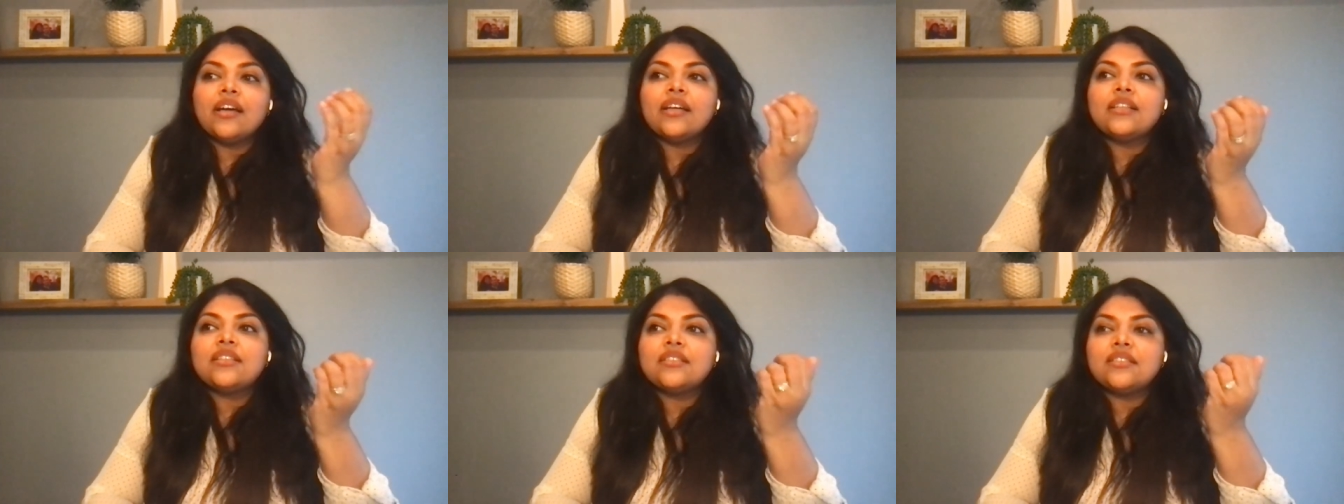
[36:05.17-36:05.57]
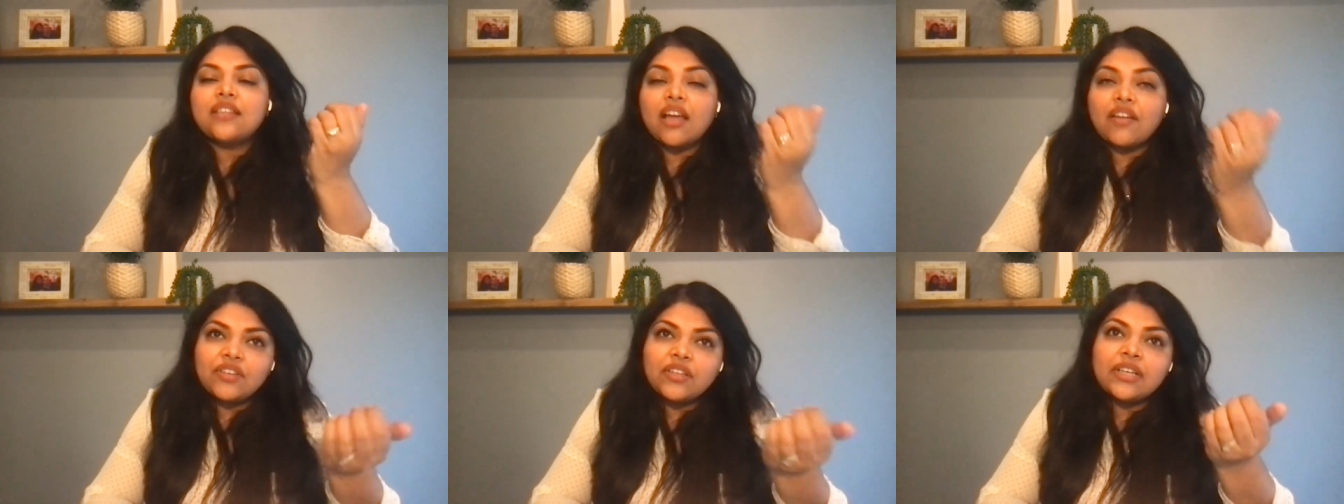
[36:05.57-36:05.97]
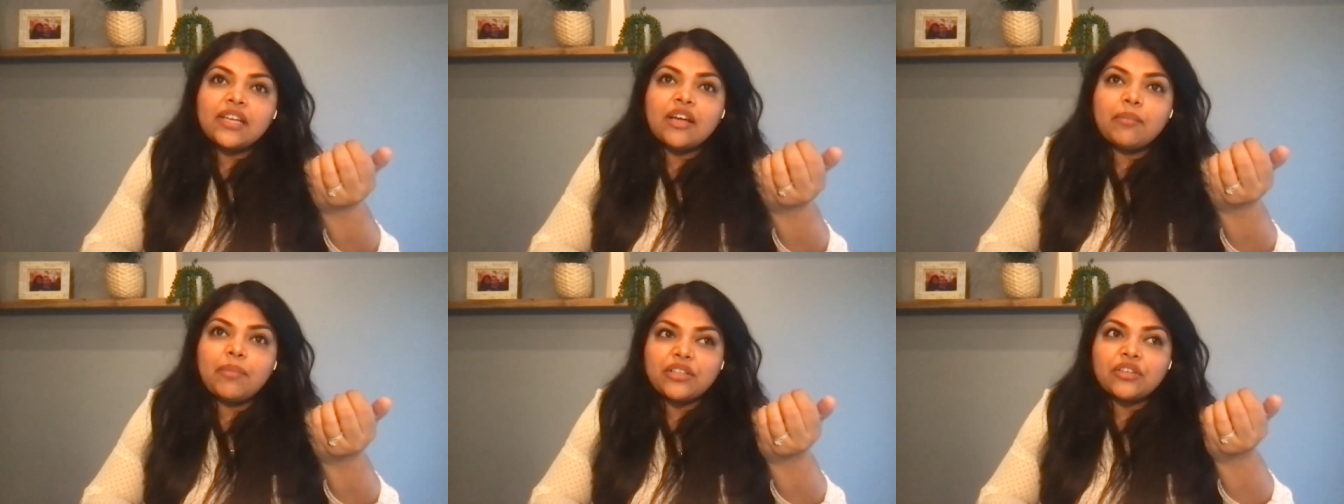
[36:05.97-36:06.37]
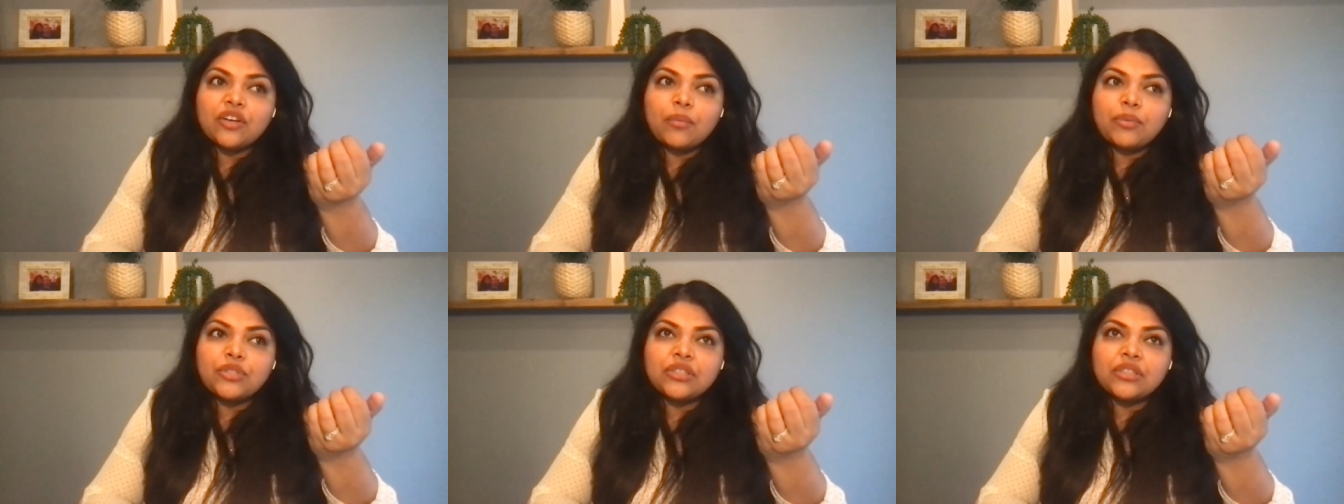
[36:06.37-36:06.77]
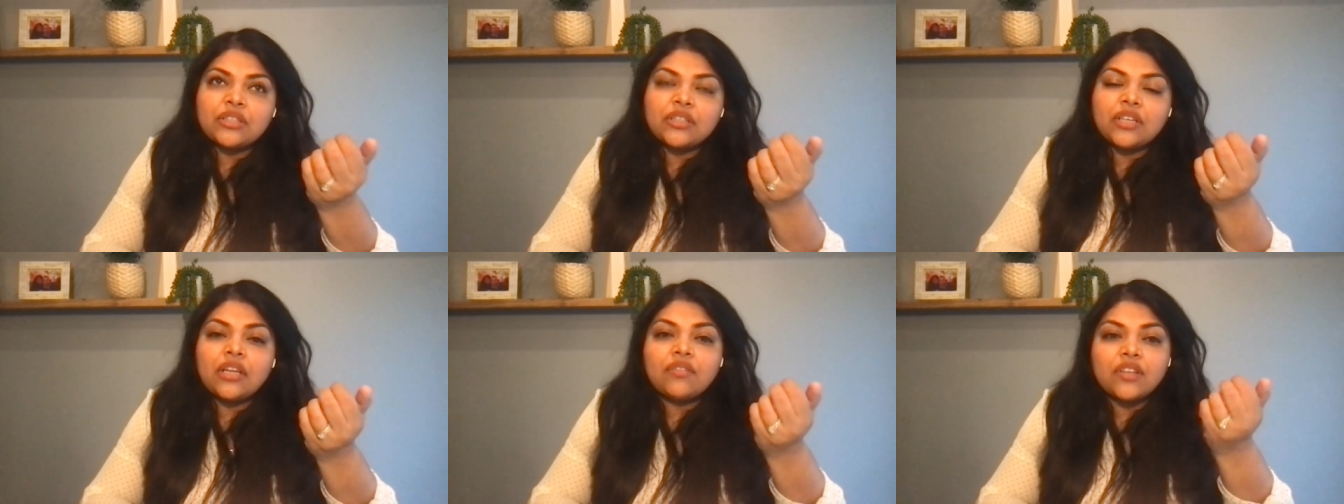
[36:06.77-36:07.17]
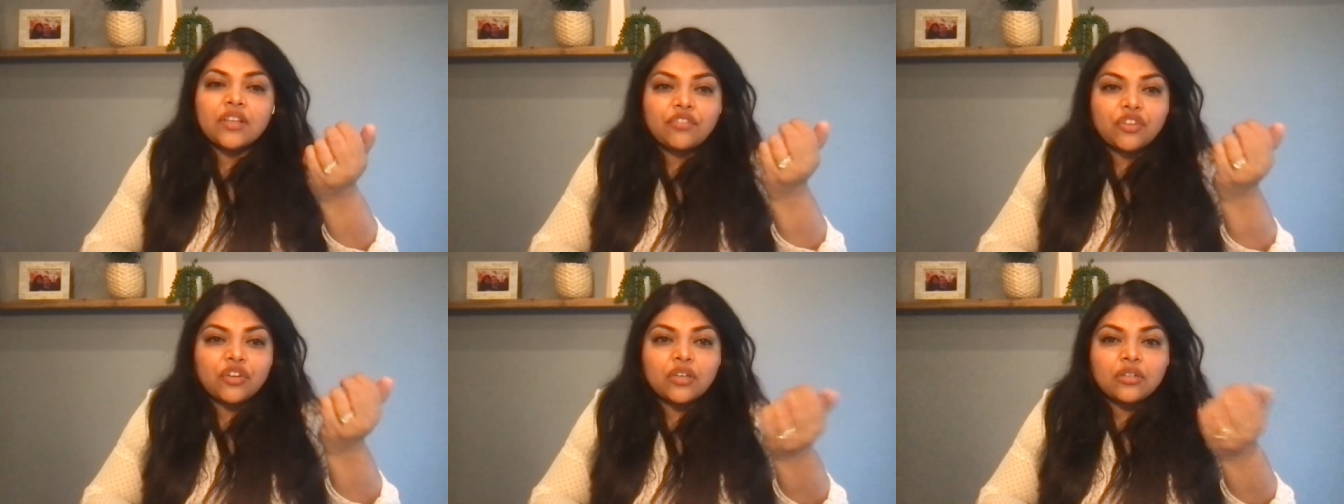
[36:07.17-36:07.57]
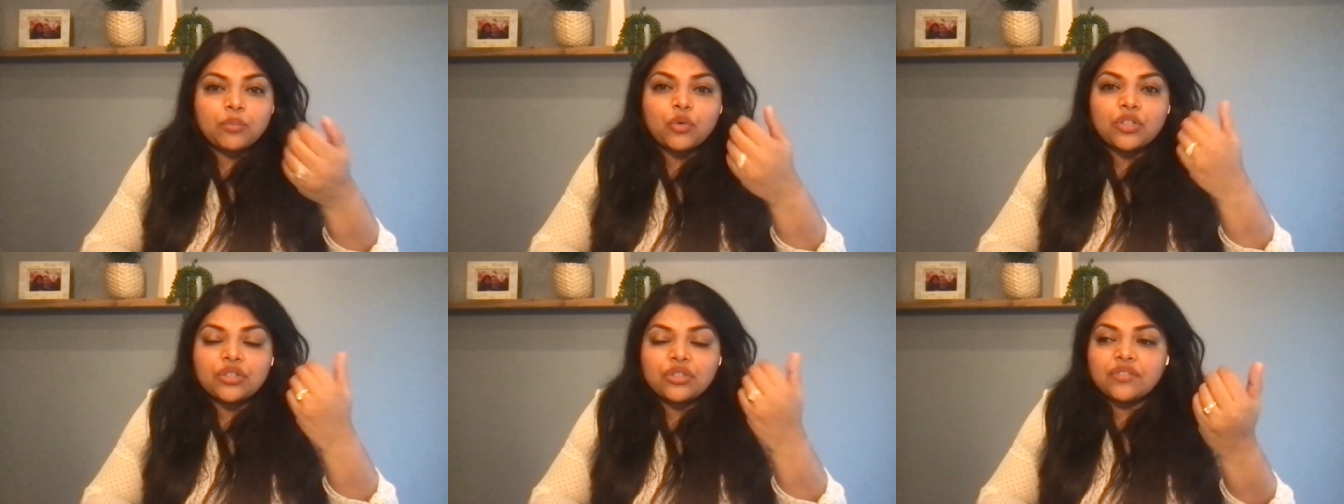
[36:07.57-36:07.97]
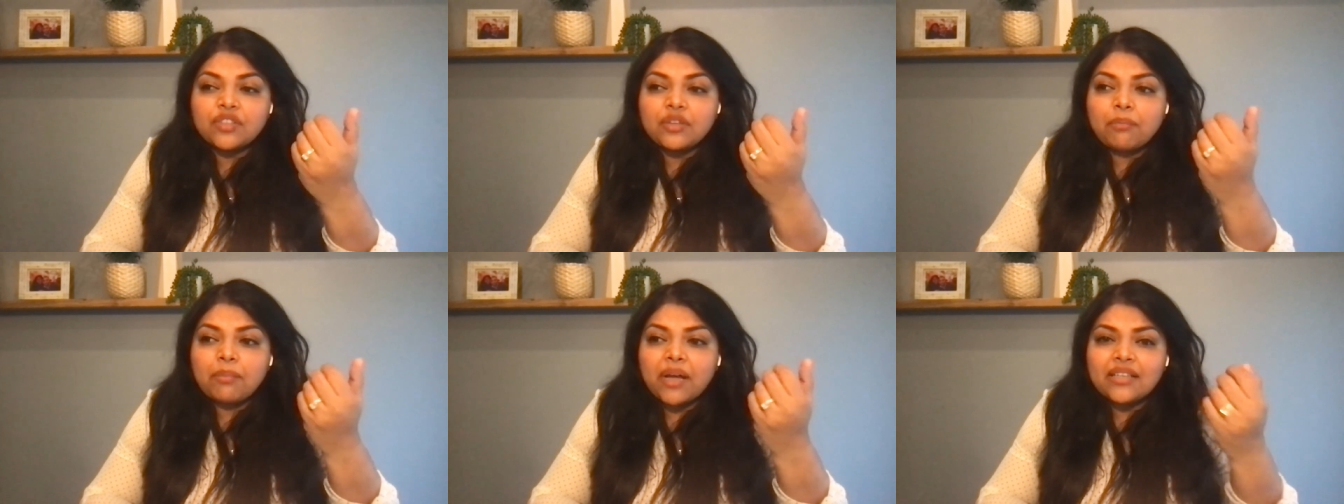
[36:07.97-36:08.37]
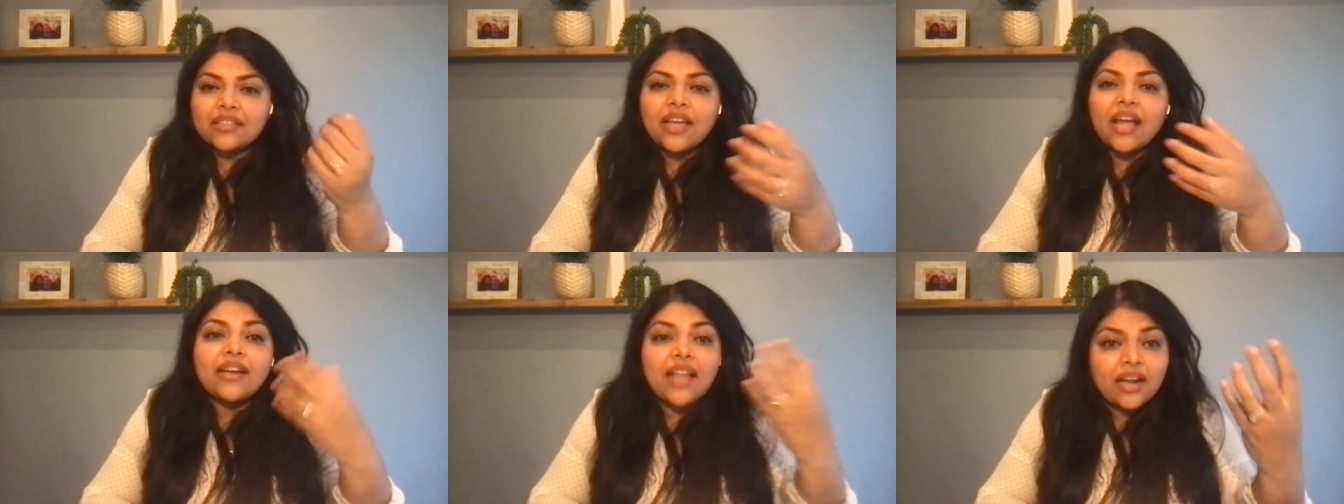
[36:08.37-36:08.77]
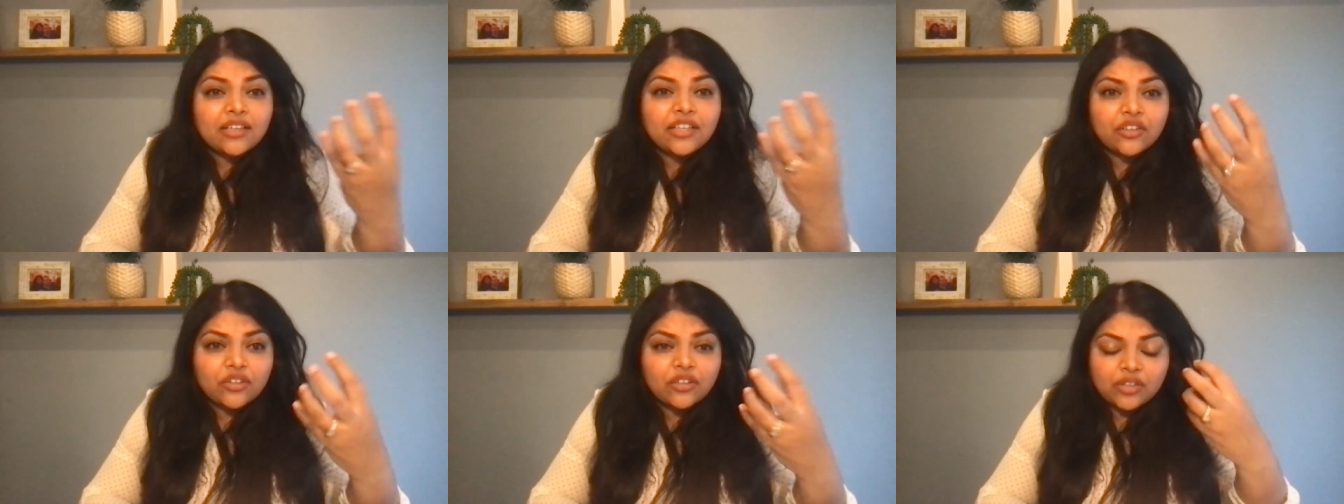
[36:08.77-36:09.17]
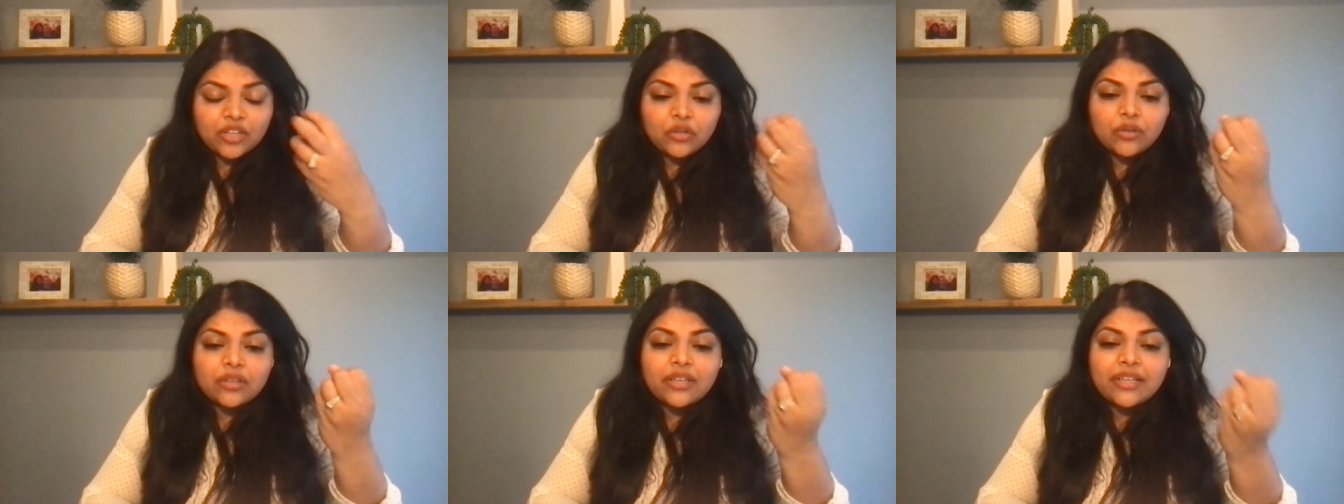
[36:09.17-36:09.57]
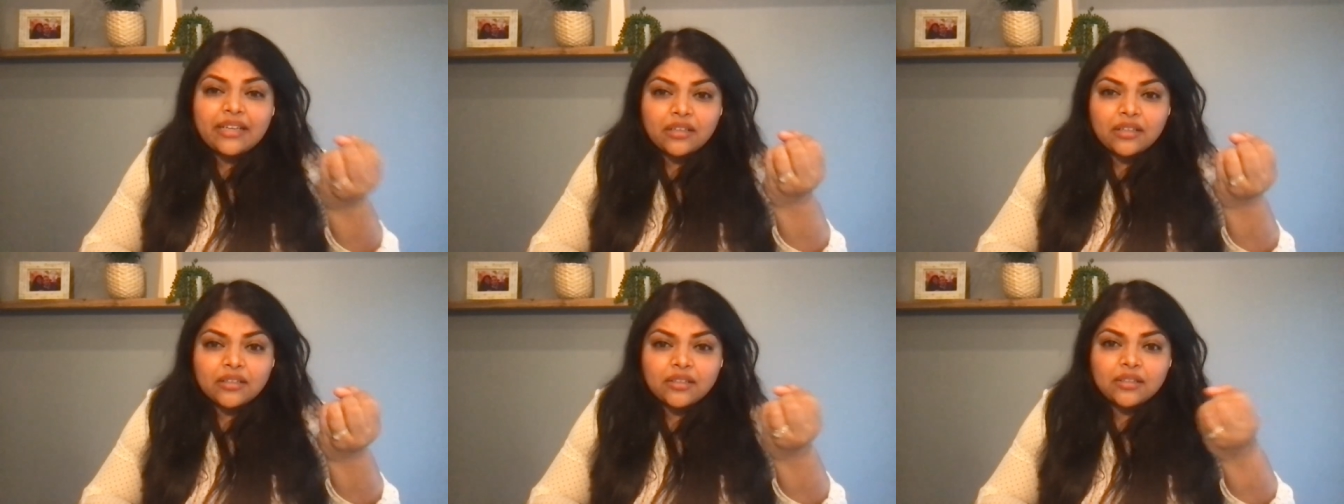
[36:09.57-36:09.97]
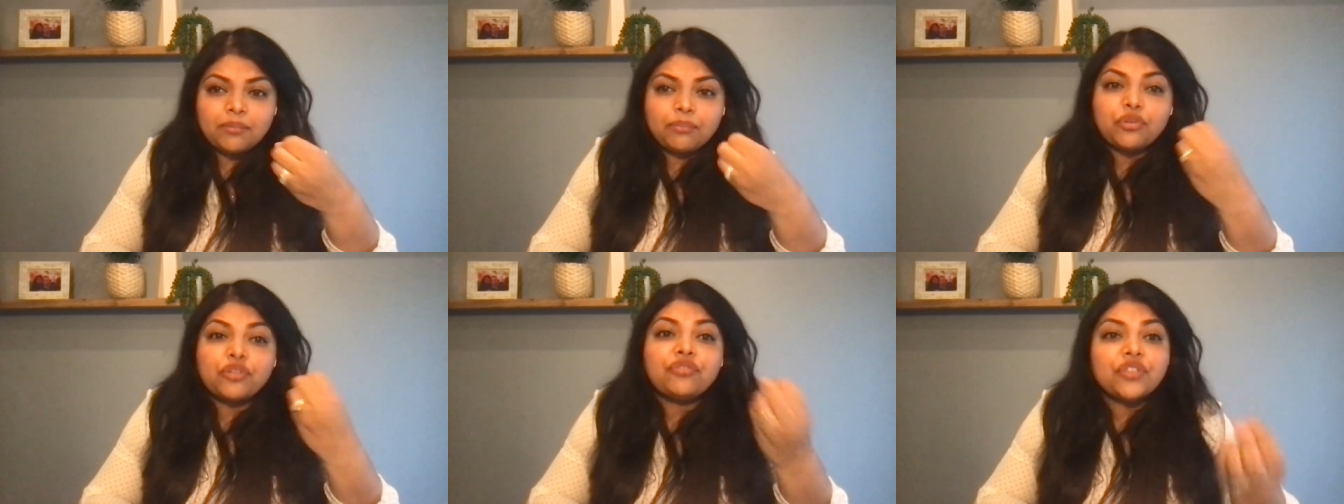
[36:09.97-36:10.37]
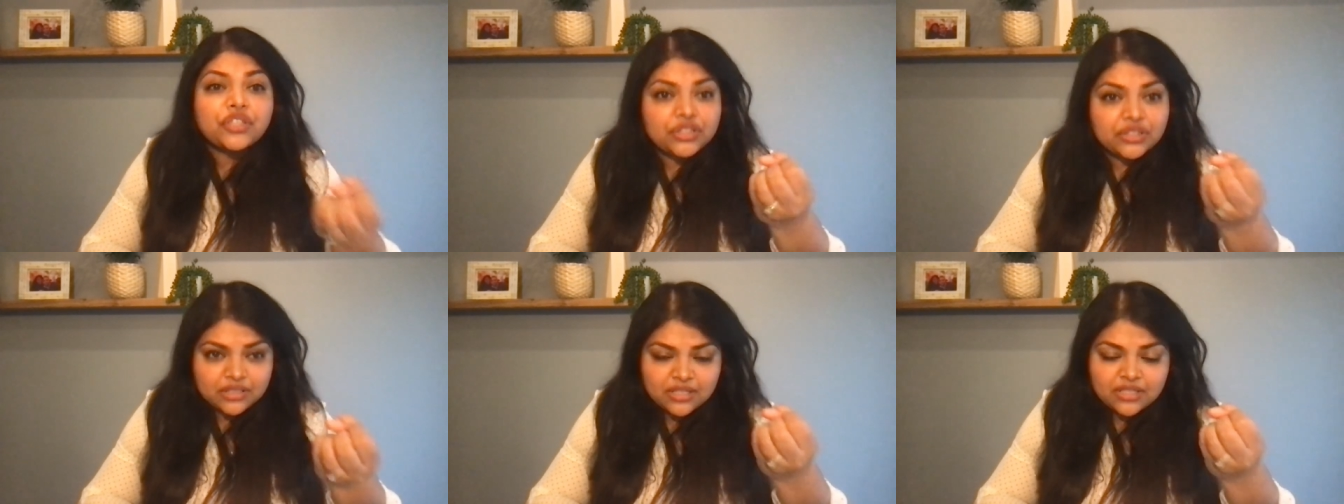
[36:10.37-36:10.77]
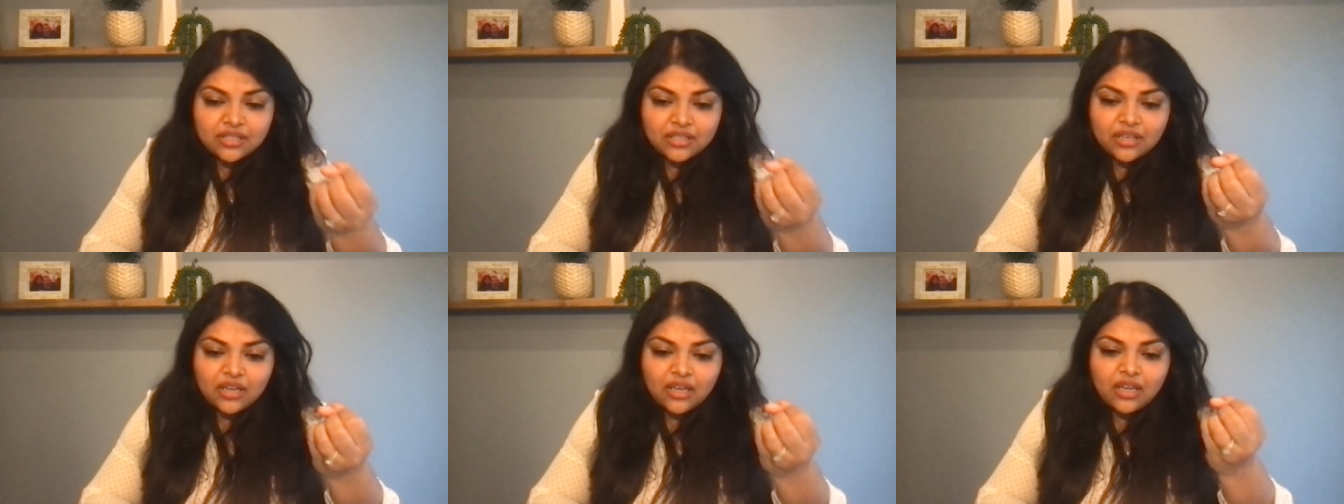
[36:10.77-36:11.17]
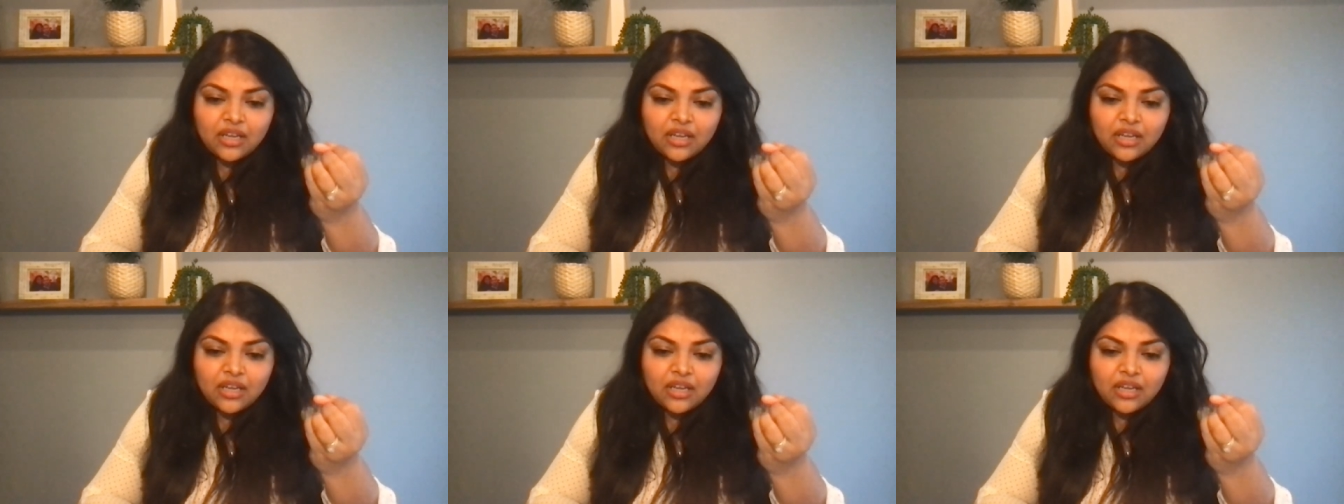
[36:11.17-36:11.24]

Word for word: It's definitely a better option, even if you're more driven by didactic or, clinical proficiency,